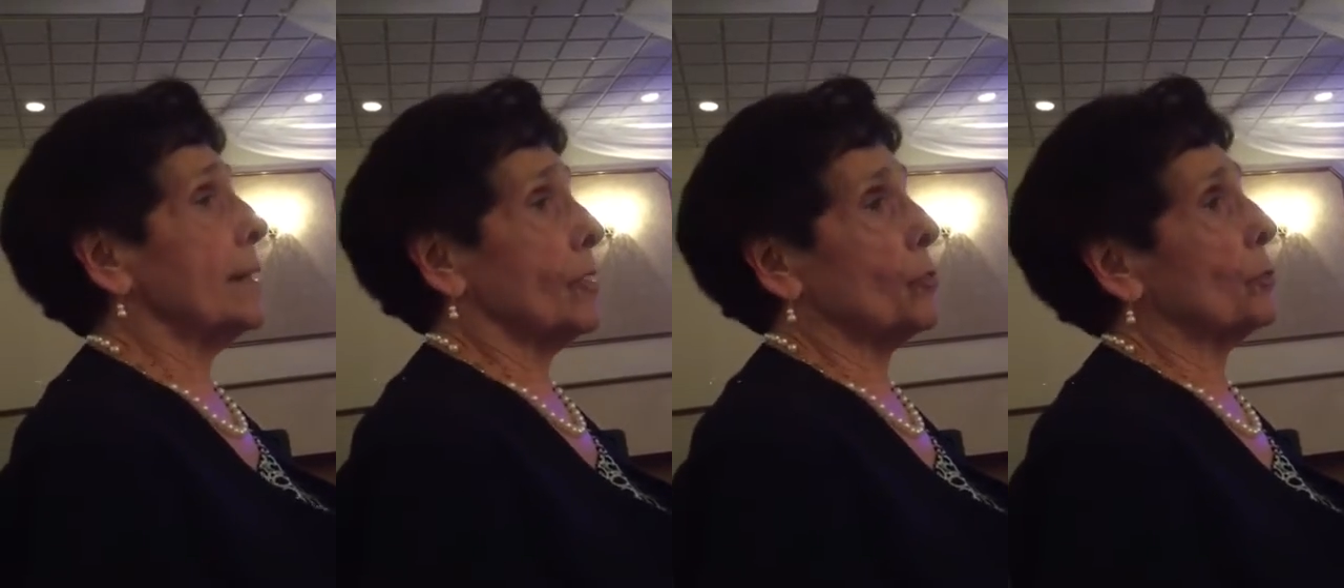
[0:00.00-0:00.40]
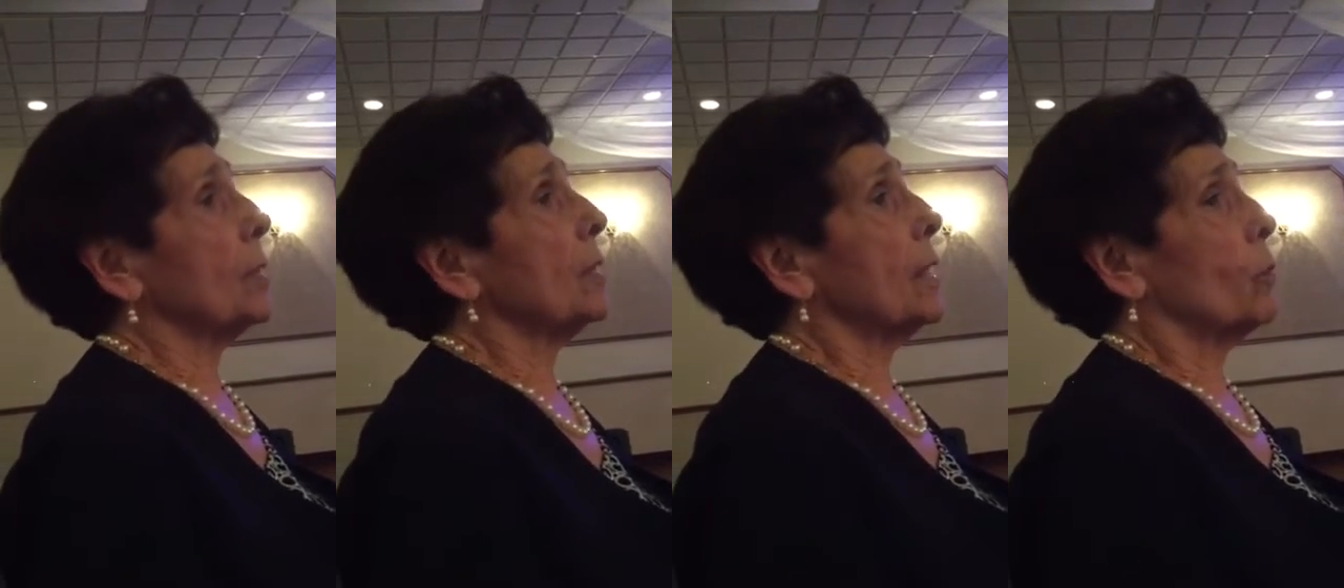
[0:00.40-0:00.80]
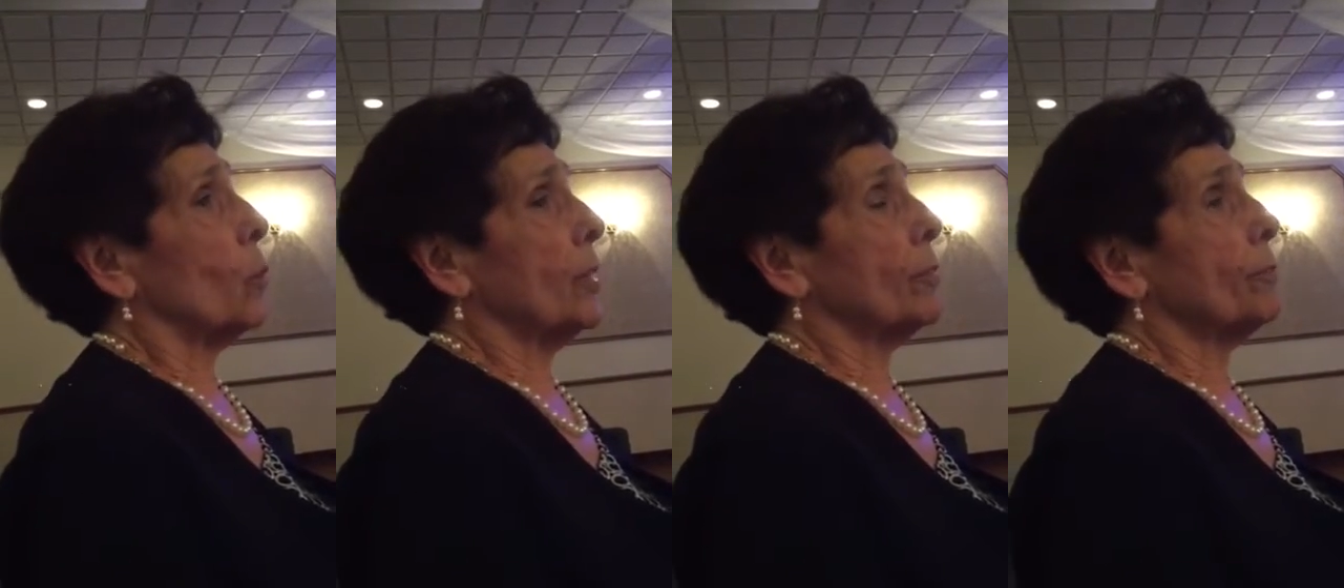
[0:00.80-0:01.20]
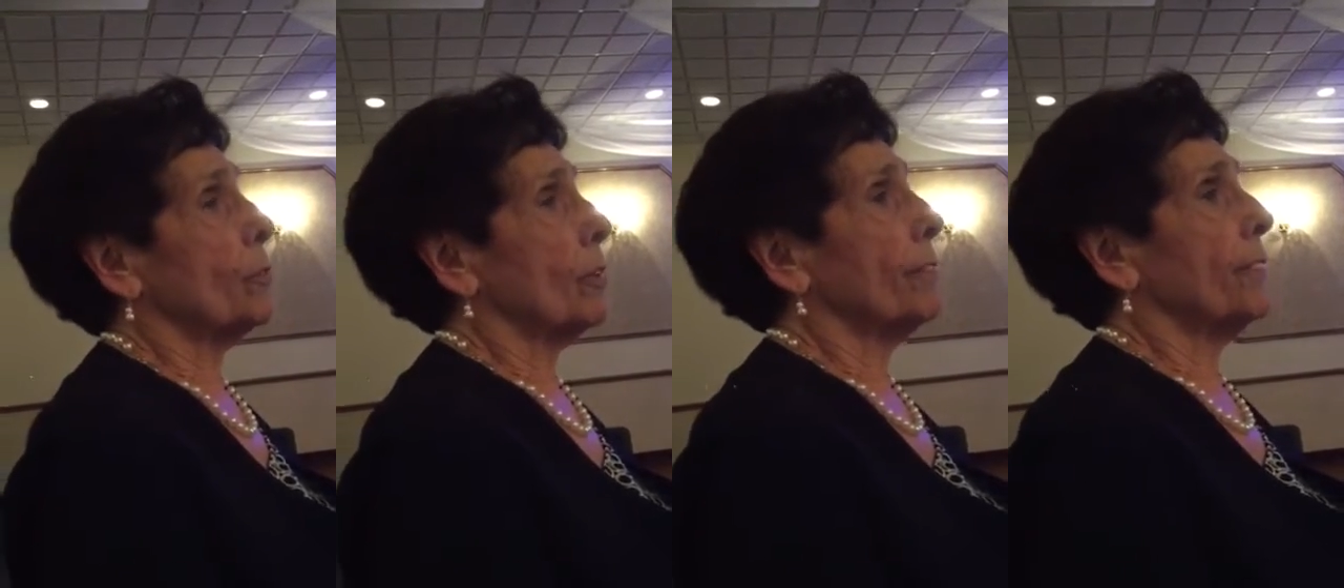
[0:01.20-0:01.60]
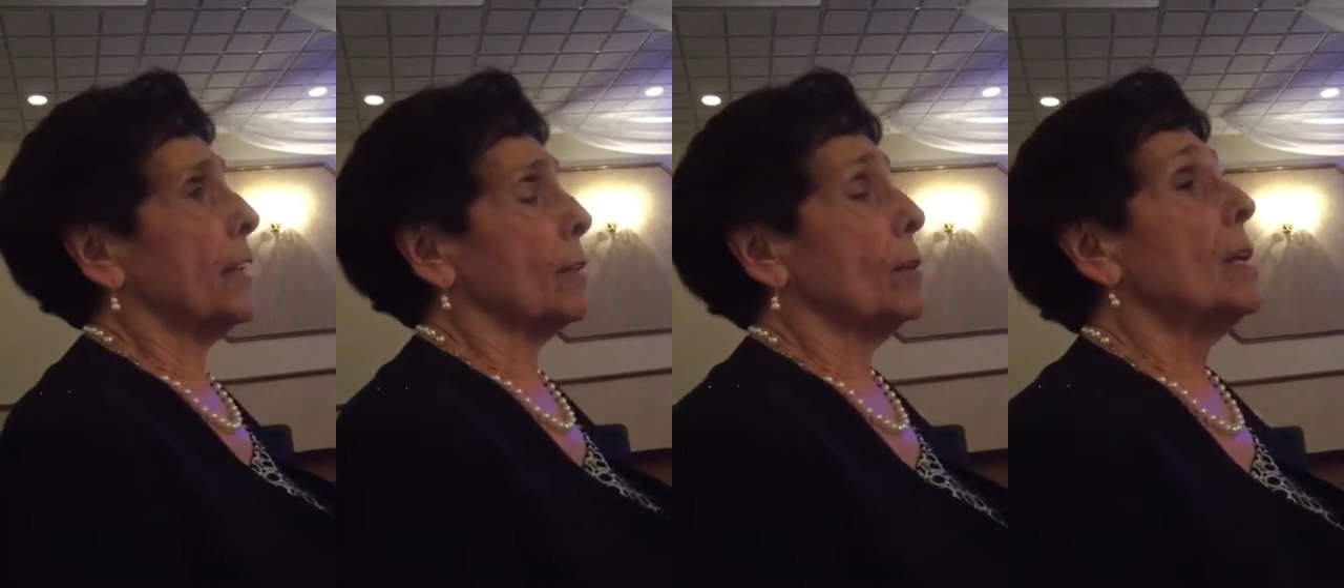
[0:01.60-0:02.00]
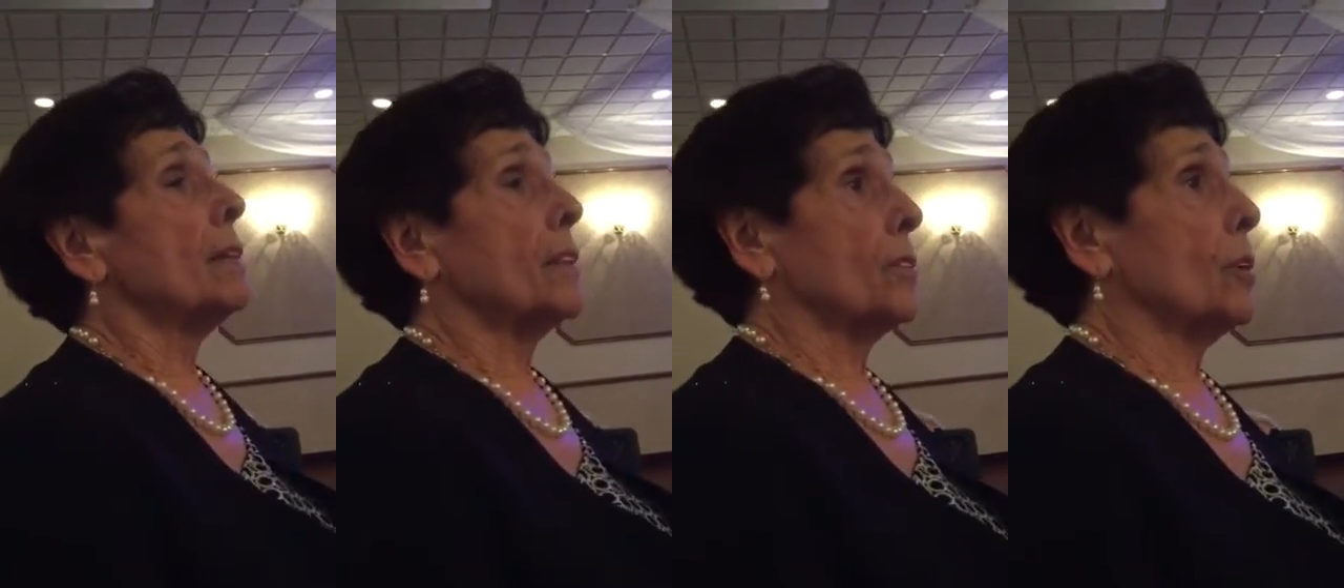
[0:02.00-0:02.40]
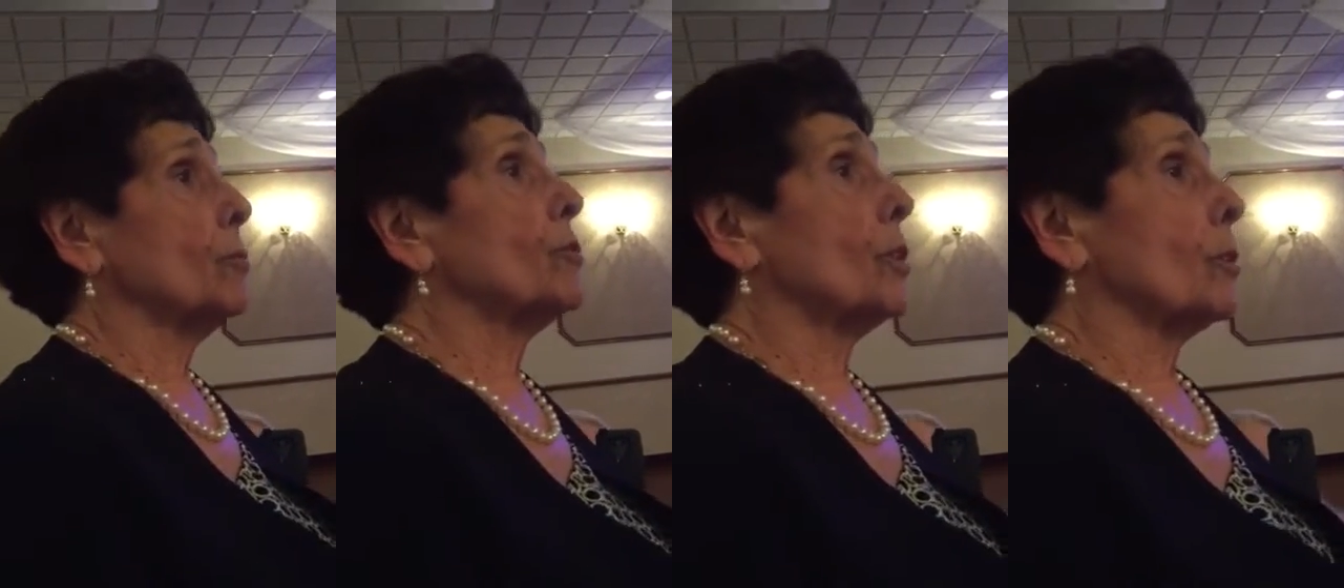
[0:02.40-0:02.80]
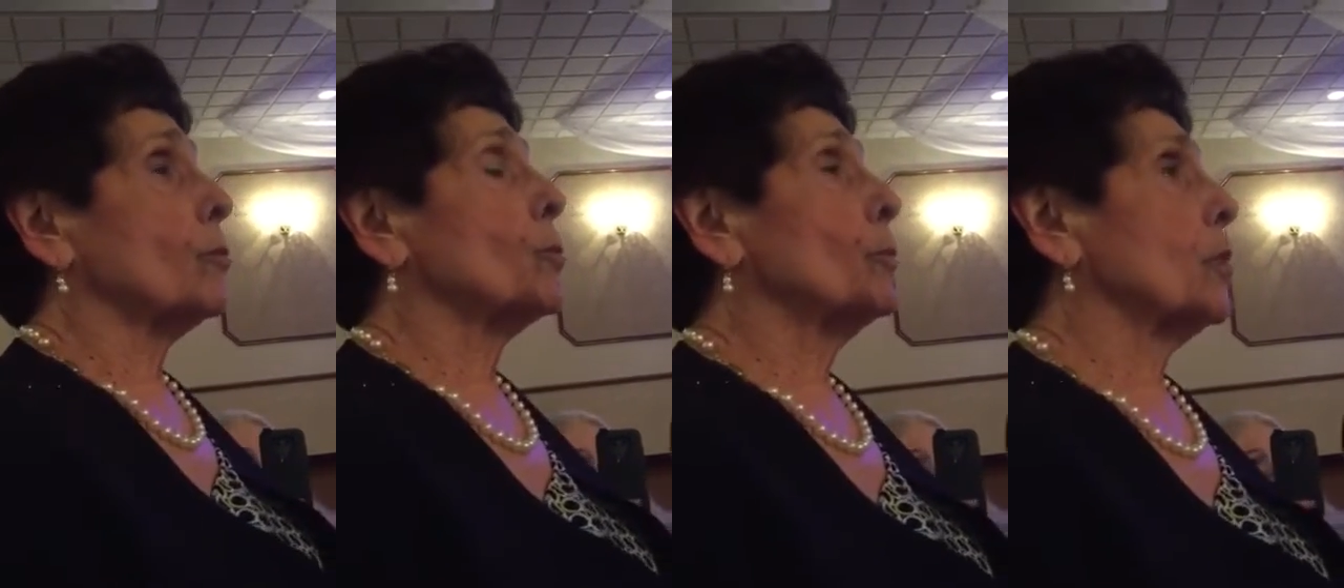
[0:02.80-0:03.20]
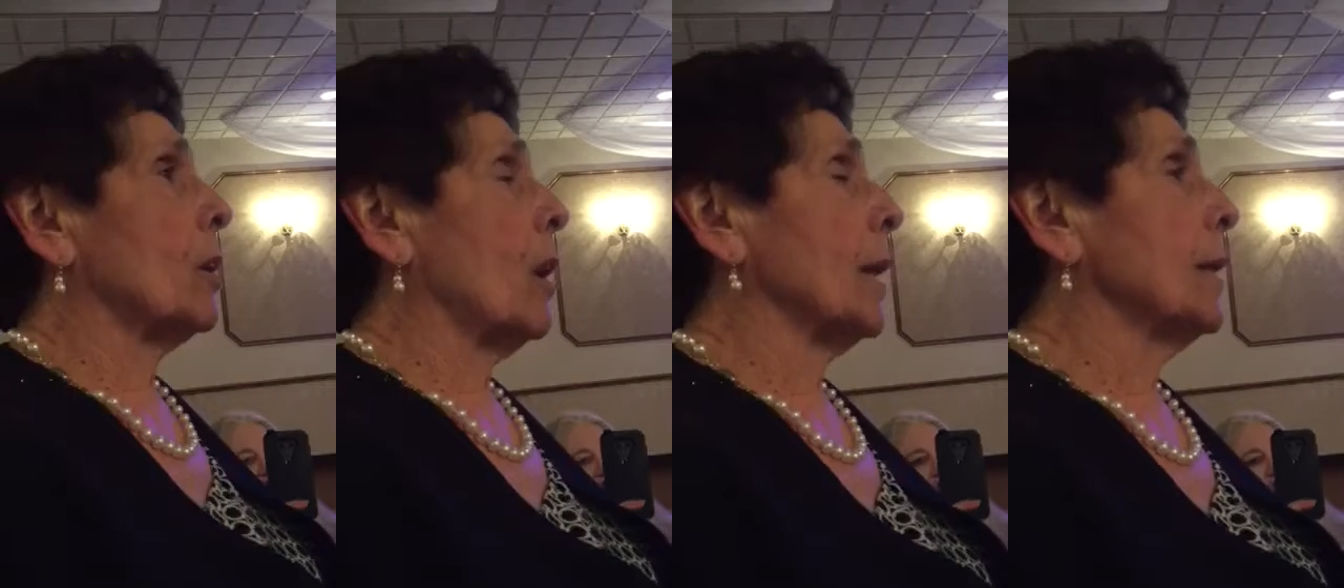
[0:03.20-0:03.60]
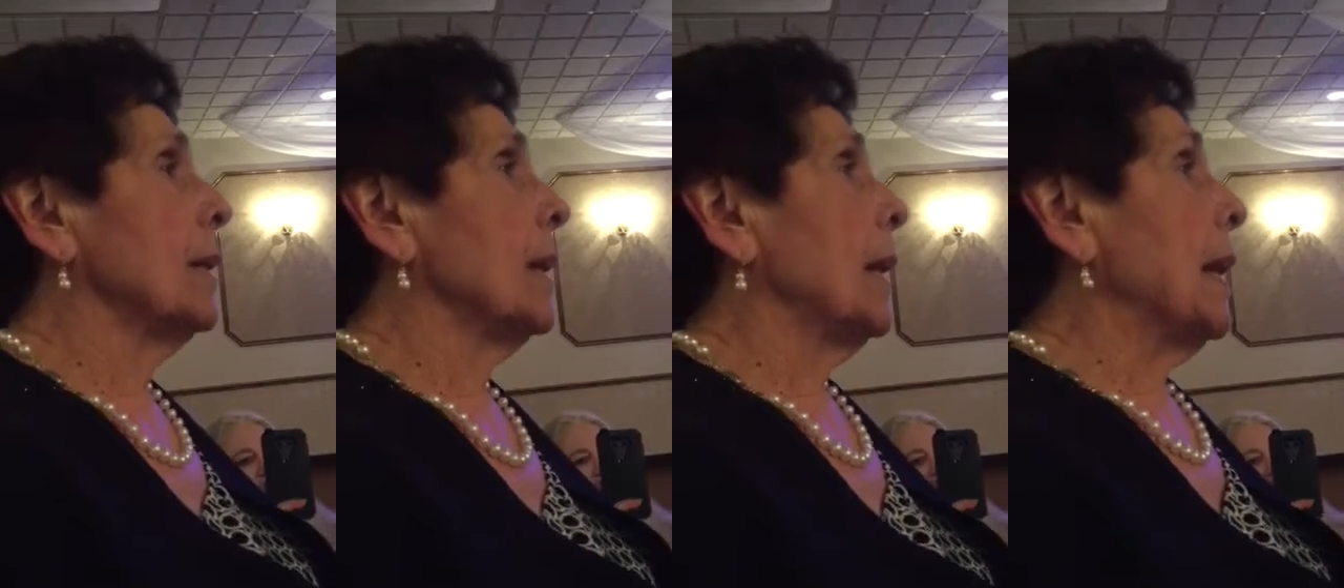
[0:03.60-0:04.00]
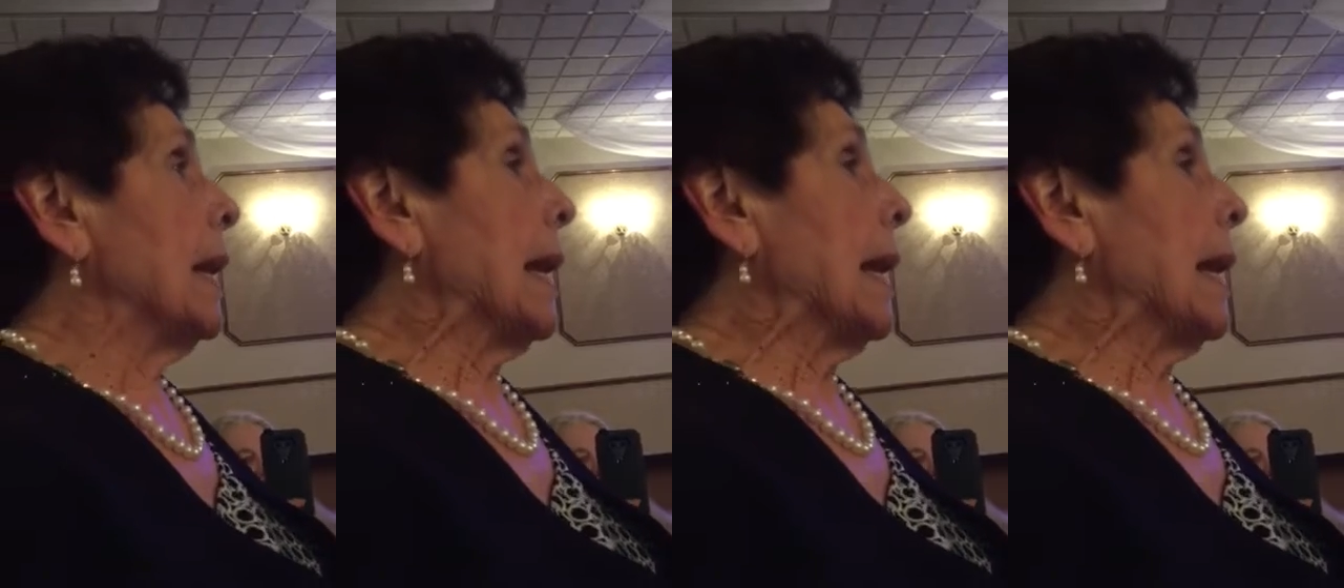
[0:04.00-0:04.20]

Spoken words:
And it's really a wonderful affair that those girls put on.